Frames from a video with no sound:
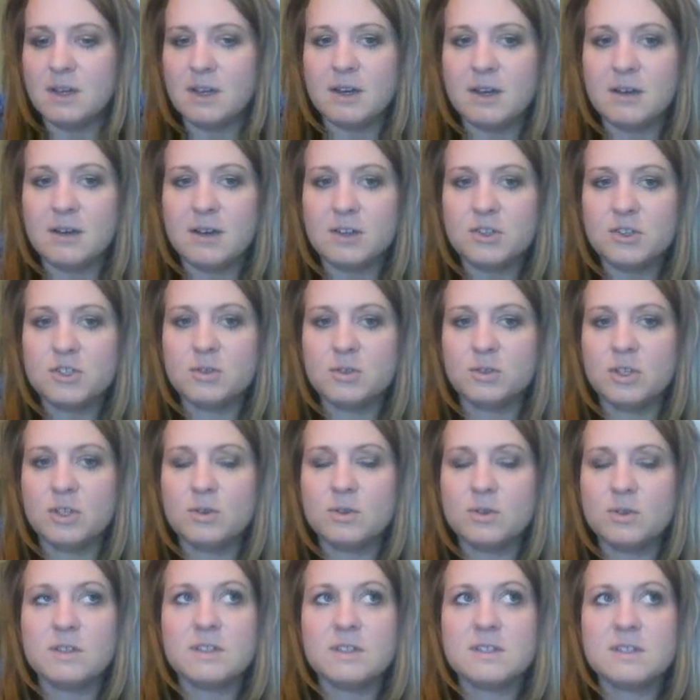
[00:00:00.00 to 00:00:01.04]
As you'll
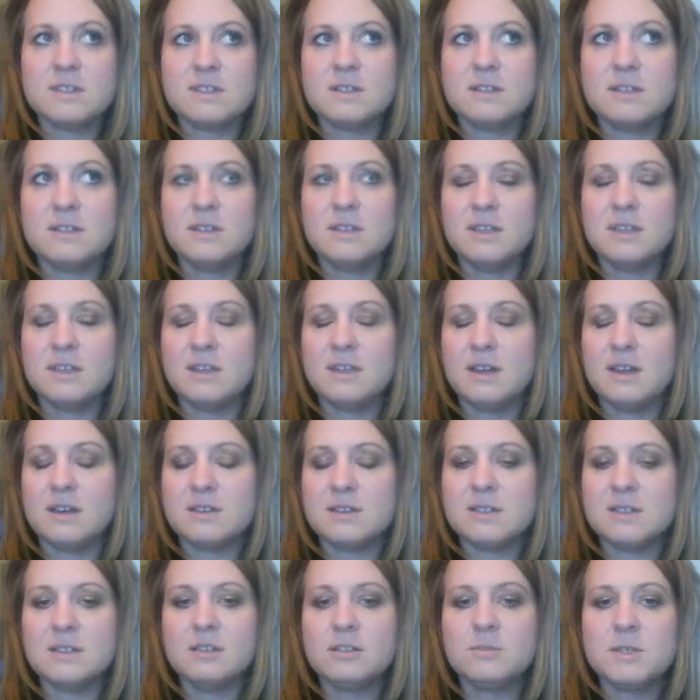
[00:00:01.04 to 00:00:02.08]
note in the
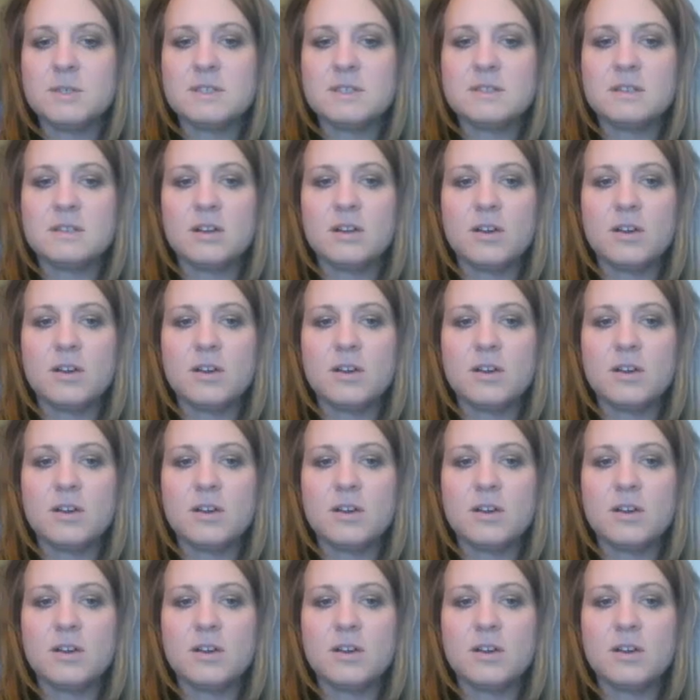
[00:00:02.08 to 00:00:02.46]
syllabus,